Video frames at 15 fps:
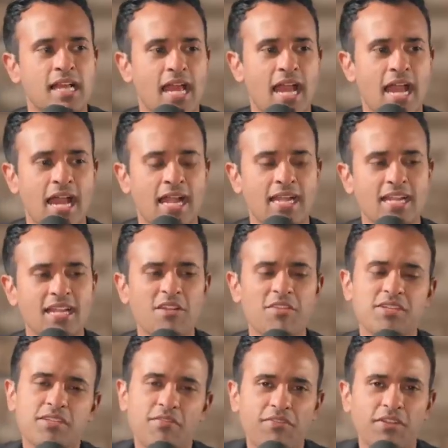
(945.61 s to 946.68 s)
And
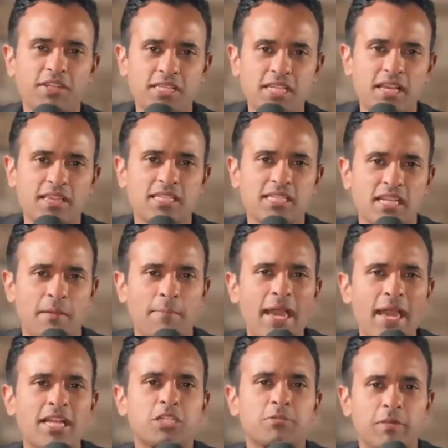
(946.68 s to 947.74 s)
this is like a
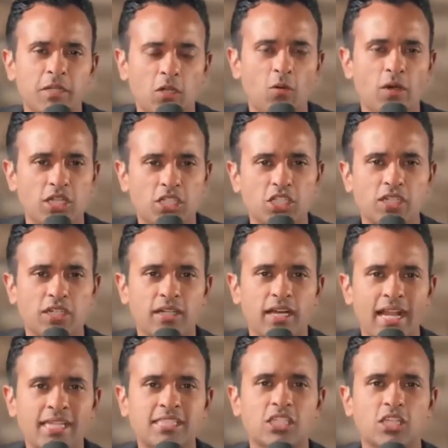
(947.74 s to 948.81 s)
management question,
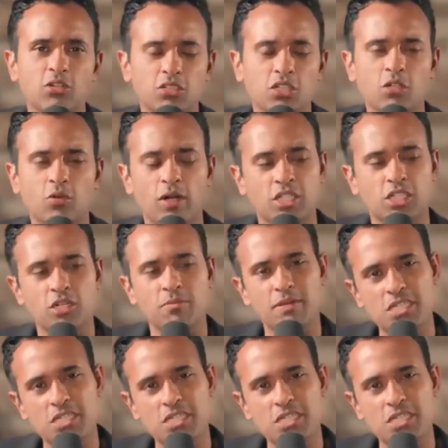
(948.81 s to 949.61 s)
an execution question.